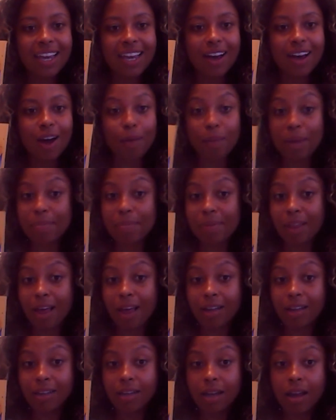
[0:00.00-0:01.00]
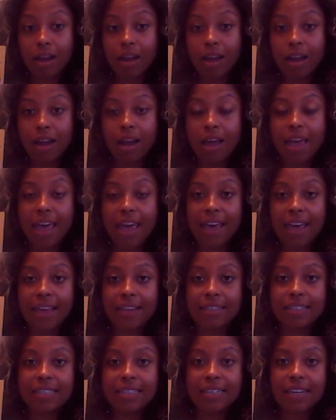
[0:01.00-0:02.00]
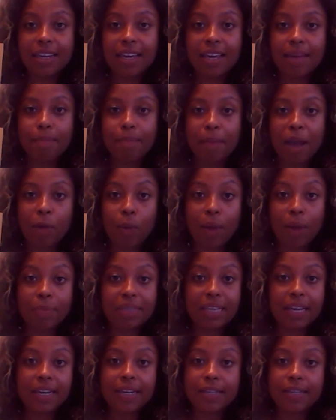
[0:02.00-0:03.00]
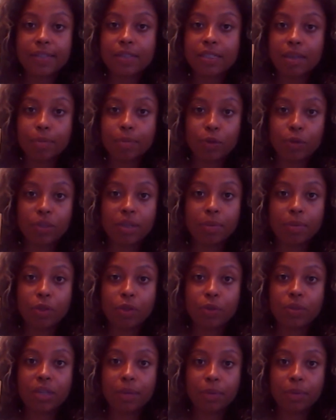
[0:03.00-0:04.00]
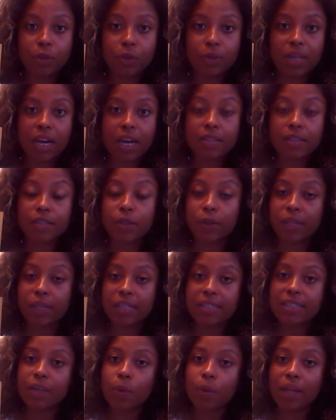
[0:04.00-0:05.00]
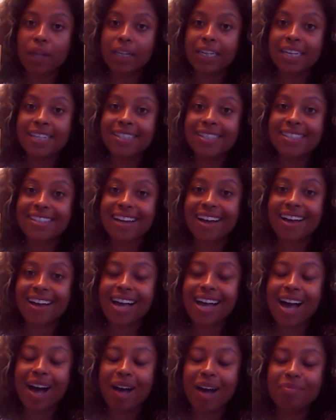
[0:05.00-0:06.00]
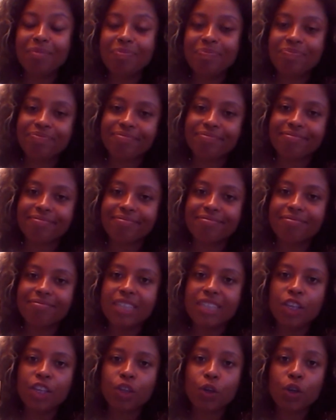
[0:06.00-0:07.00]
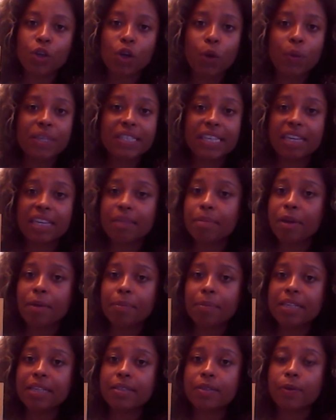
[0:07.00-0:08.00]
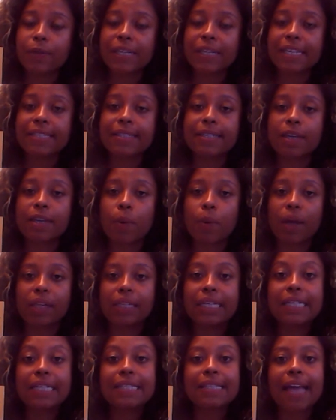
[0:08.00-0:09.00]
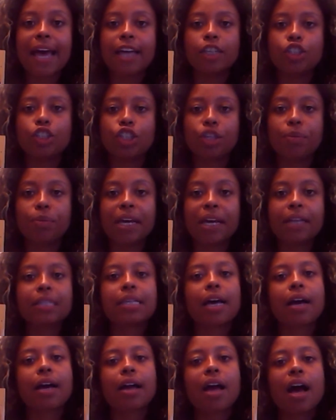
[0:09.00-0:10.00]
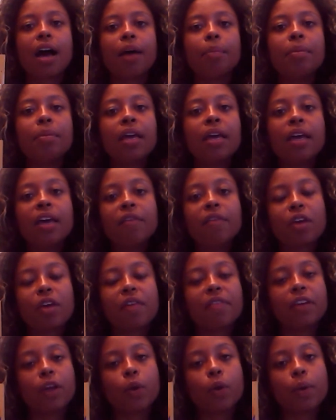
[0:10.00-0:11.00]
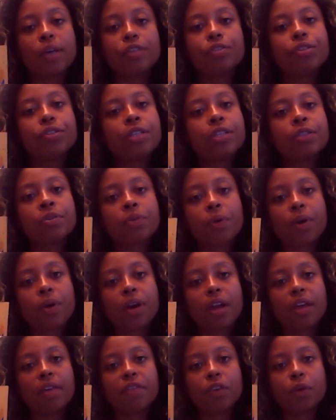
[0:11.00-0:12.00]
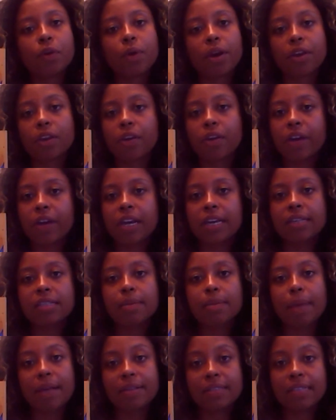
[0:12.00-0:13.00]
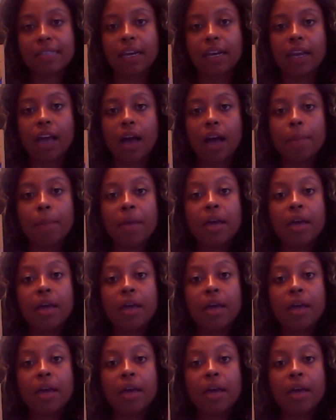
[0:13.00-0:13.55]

my blog, and my website is www.solisticwellness.com. You can always email me, solisticwellness@gmail.com, if you have any questions or if you are curious about setting up